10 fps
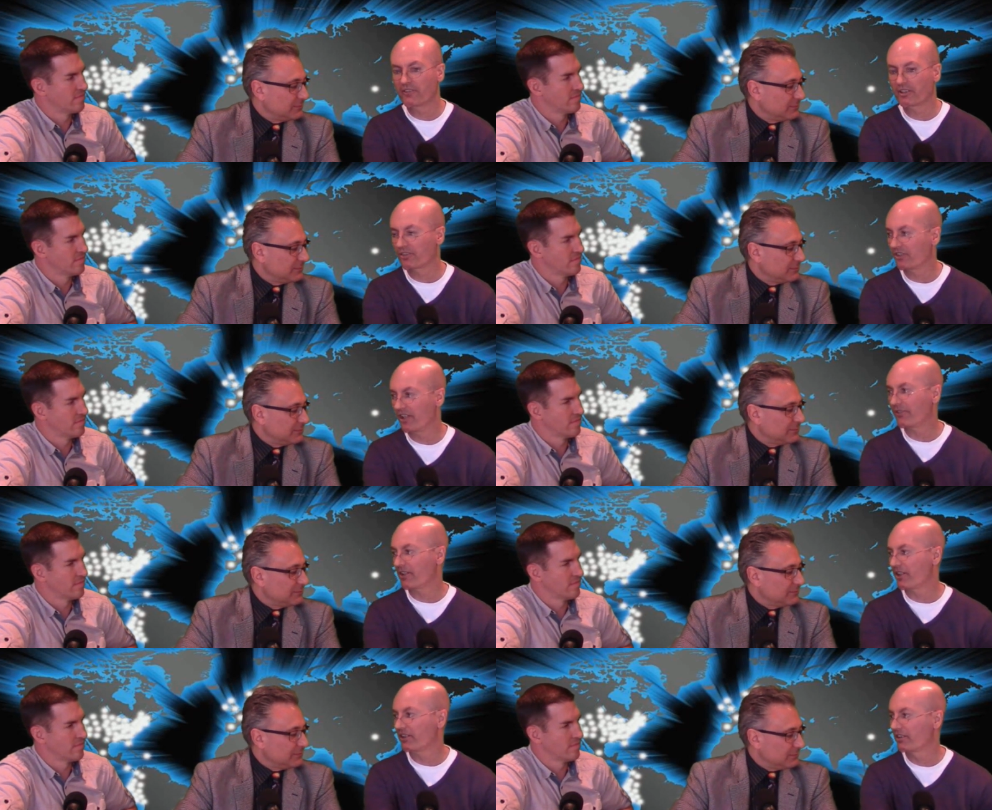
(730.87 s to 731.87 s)
Speaker 1: us
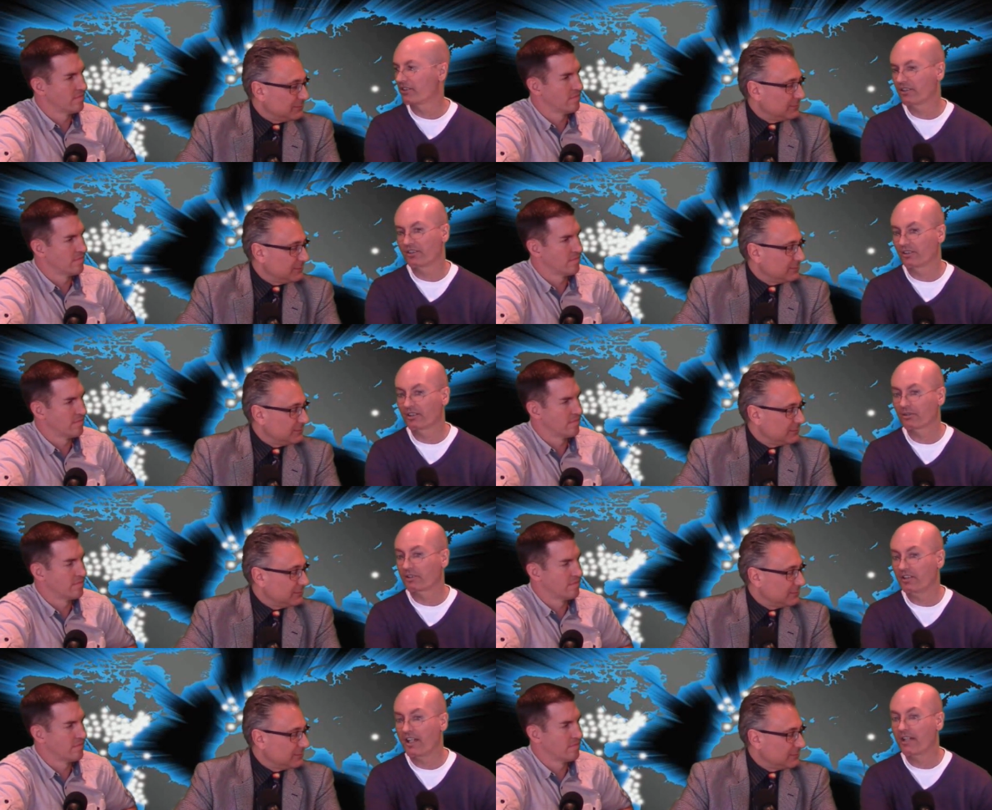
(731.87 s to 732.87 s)
everything. Literally
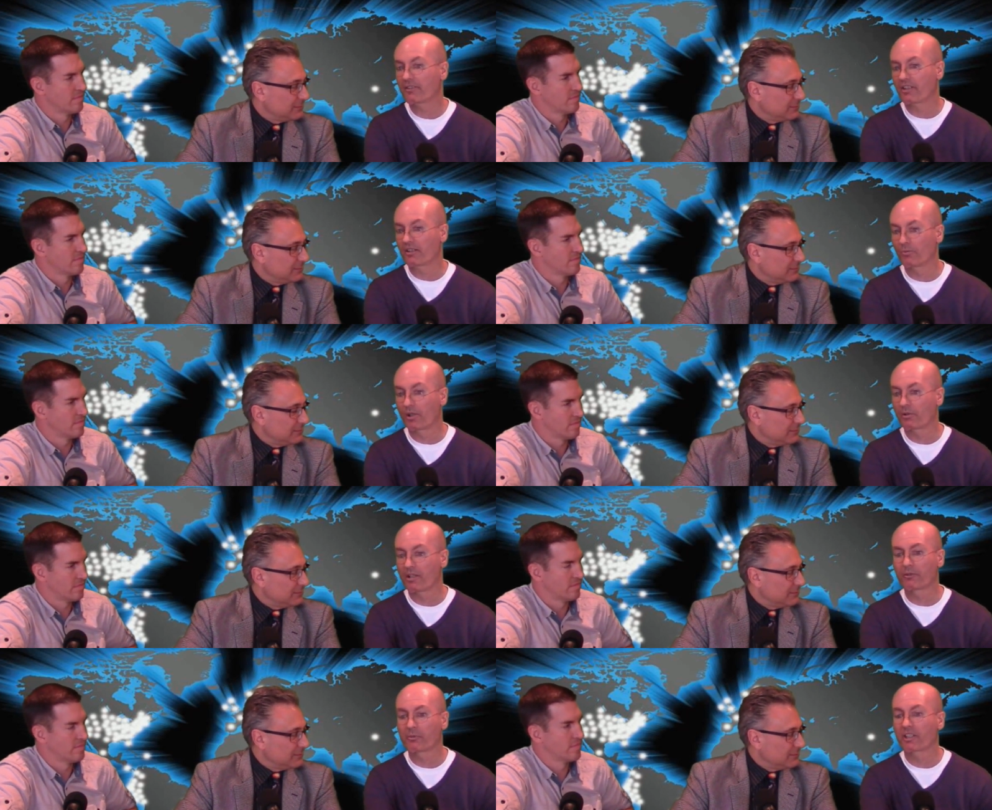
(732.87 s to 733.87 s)
everything.
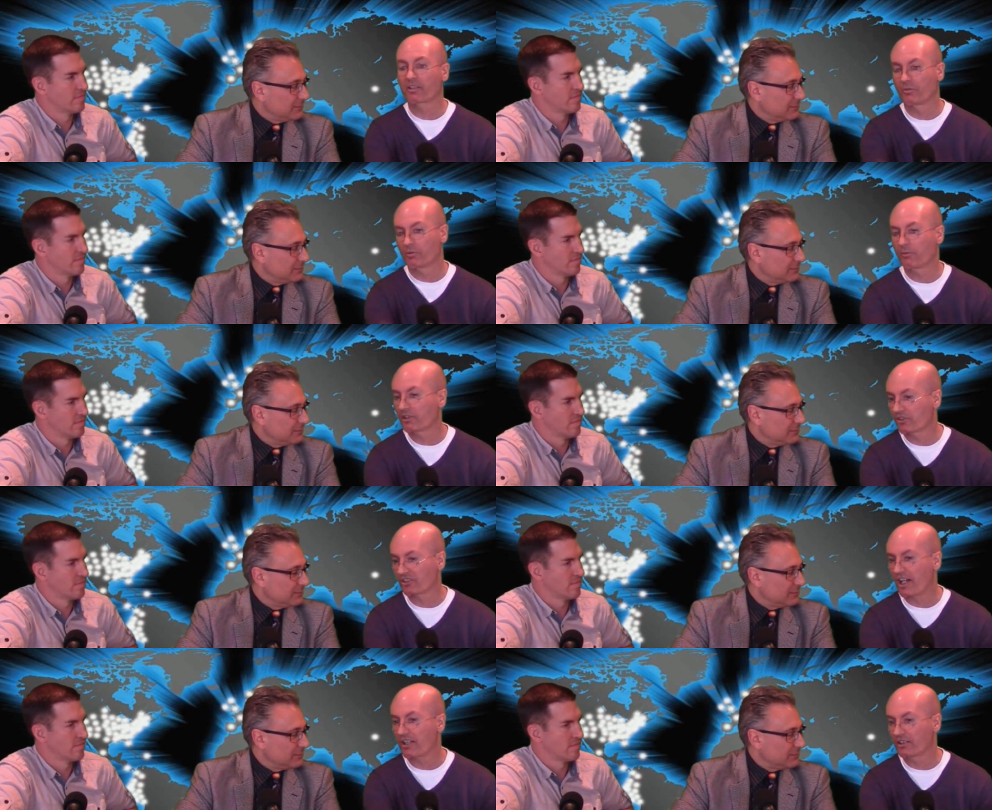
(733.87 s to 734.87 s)
Wherever we get to, we went to
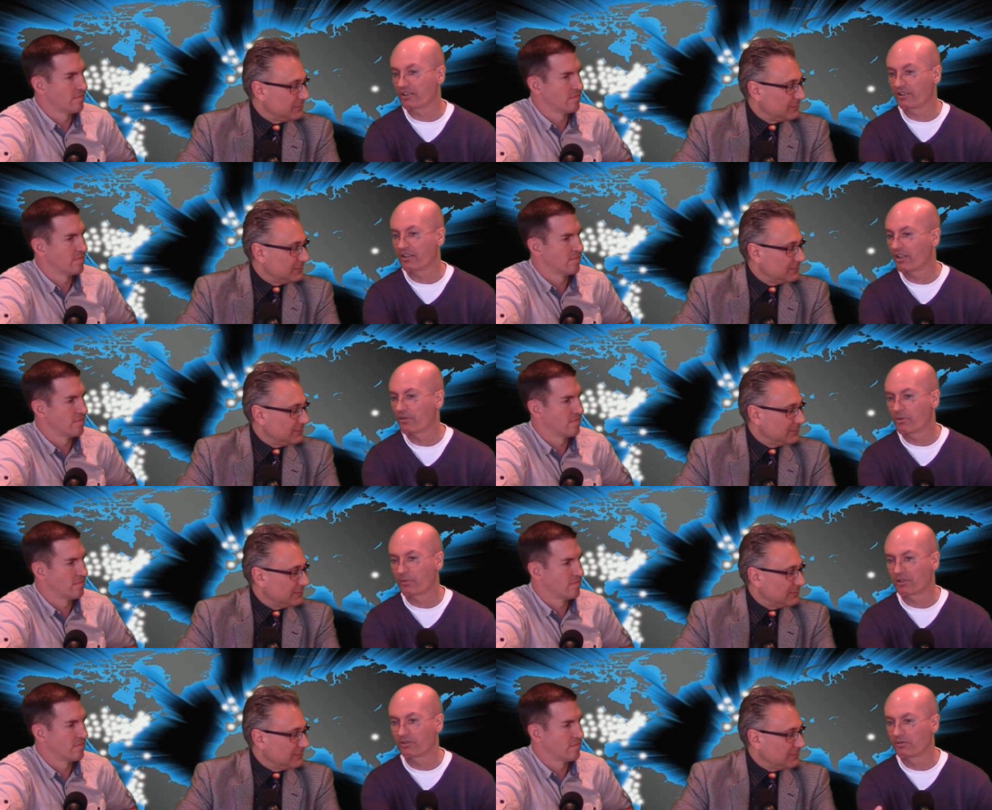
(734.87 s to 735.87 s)
Scotland, we went
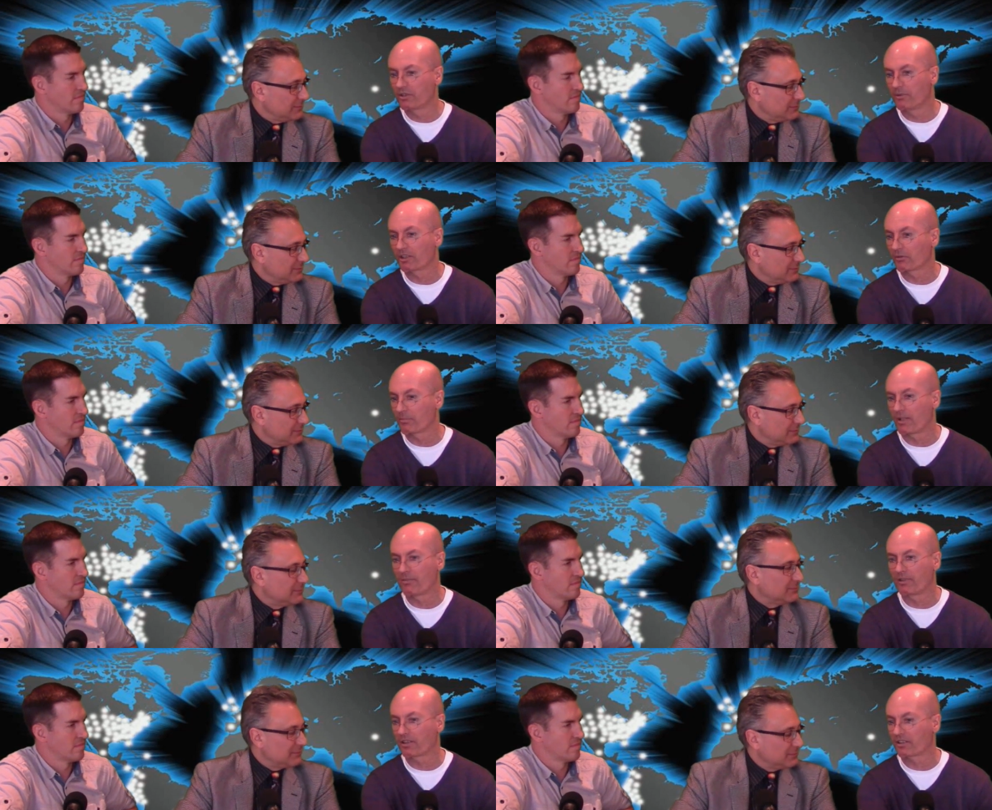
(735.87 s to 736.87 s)
to Dominican
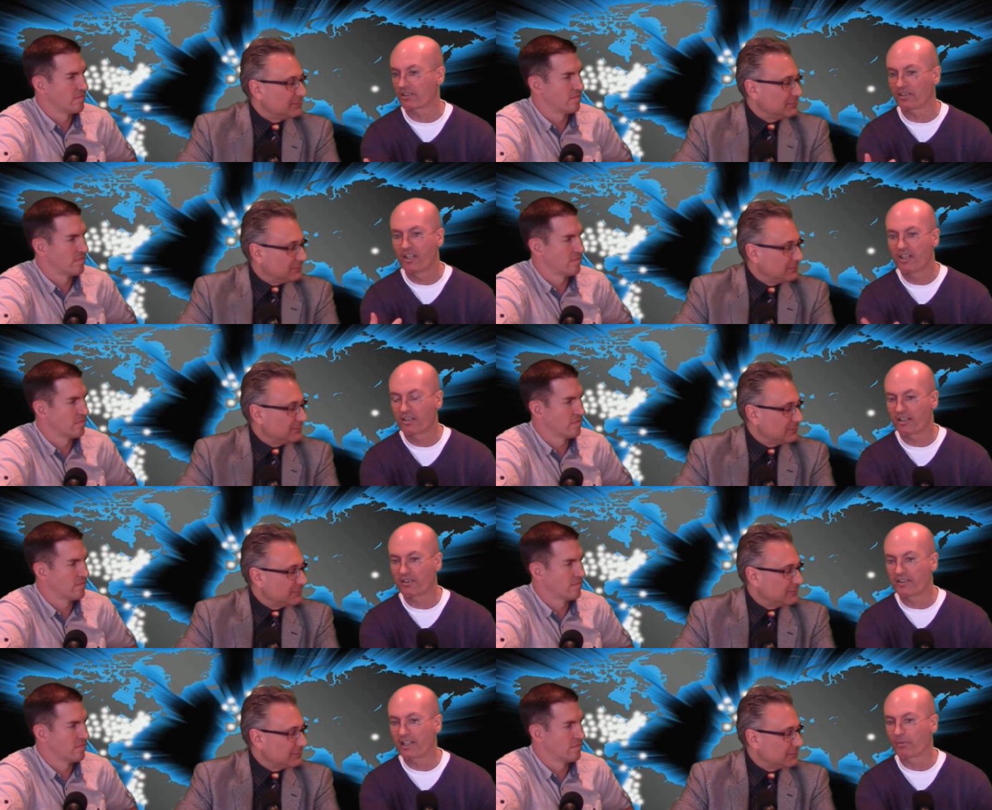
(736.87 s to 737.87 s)
Republic,
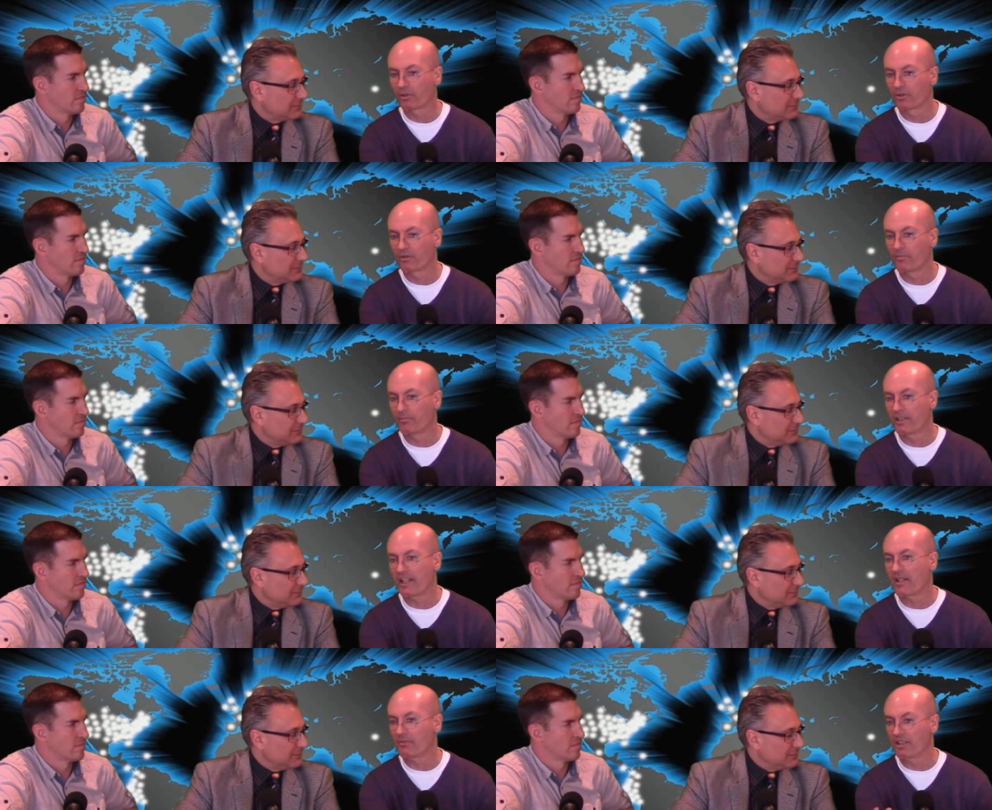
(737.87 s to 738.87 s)
now we're going to
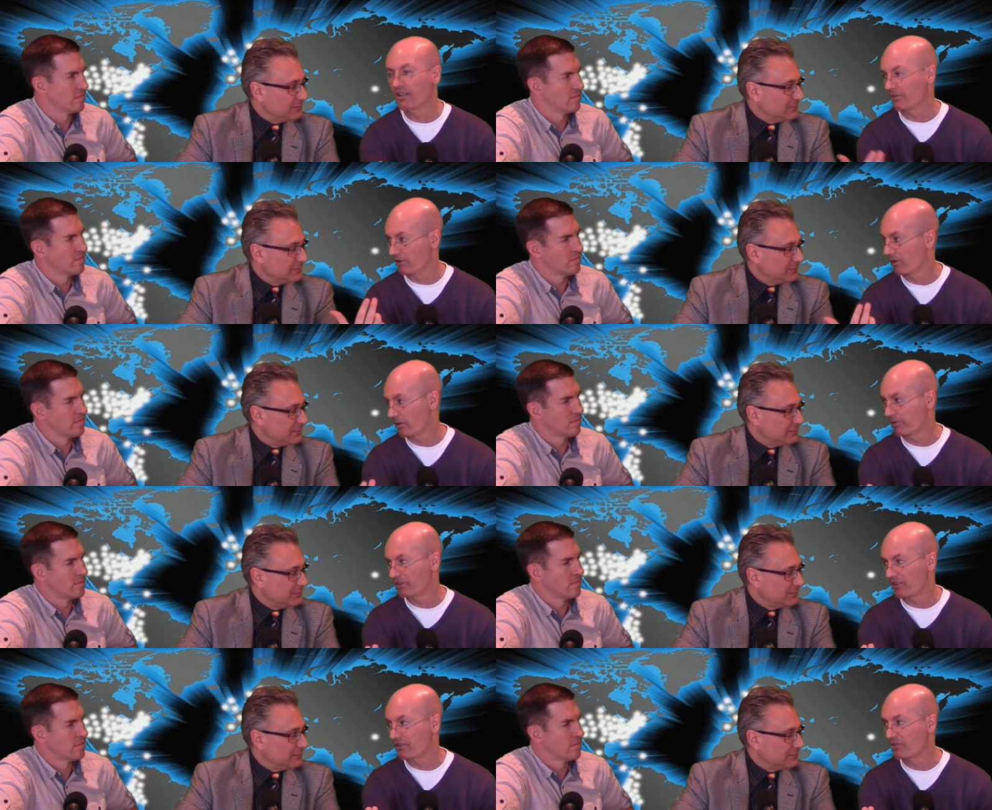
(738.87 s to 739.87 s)
Miami, and all the places
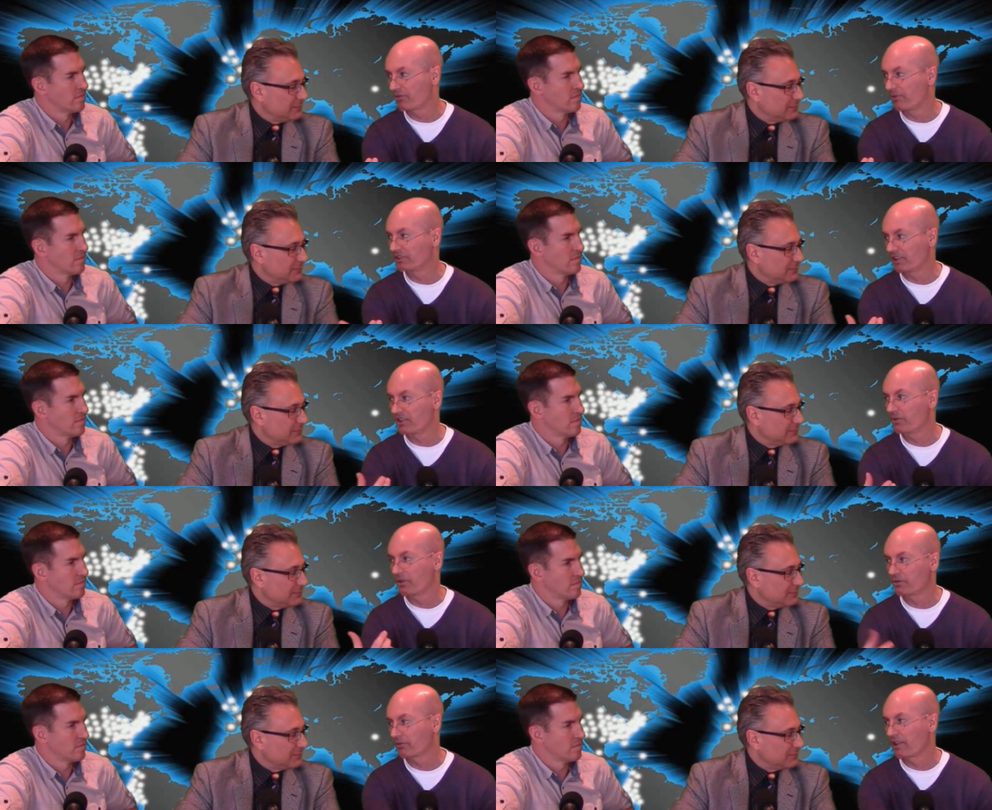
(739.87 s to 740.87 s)
that you just mentioned that you went
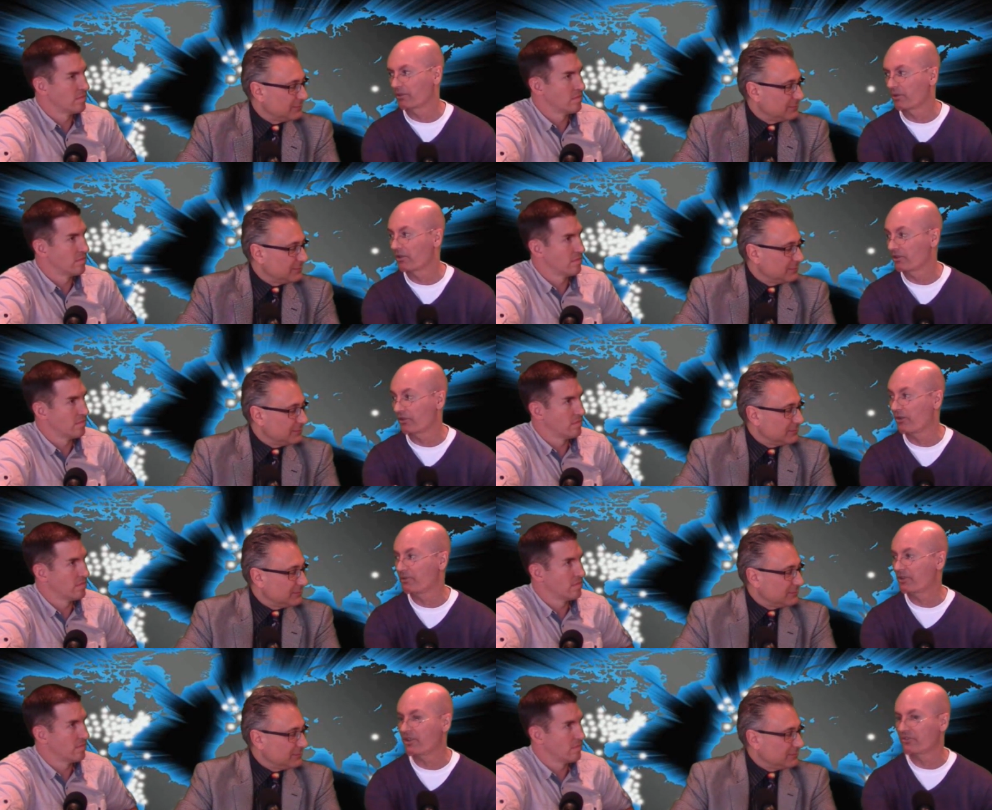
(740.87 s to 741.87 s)
to around the world. It's all
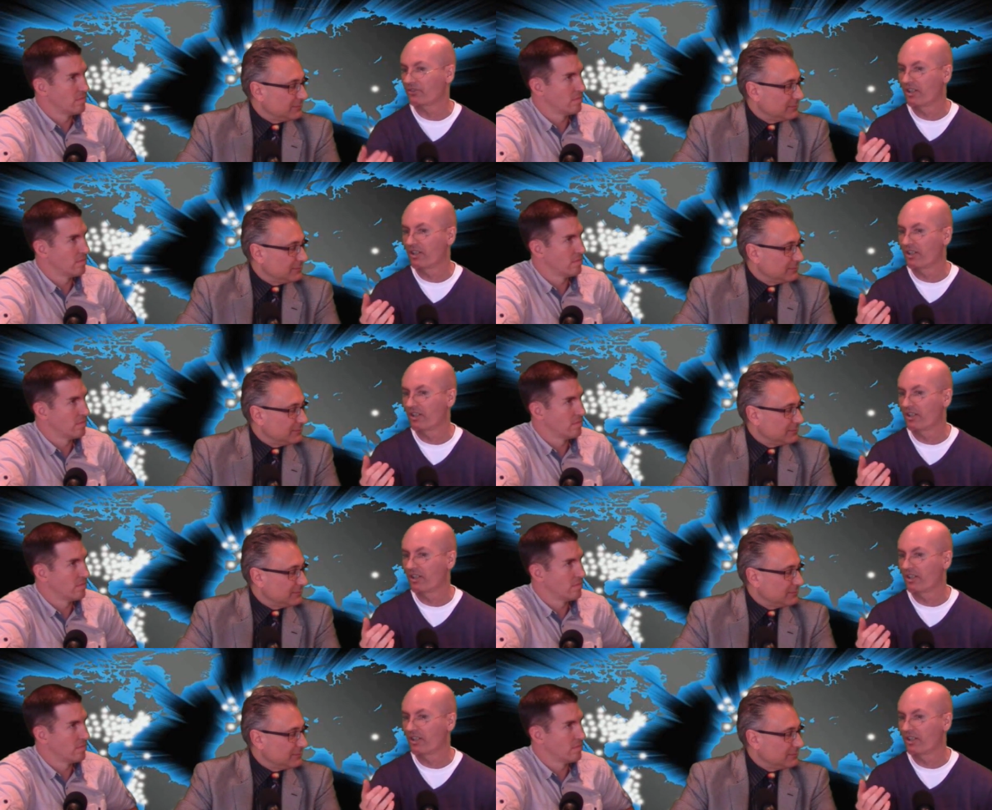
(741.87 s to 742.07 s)
because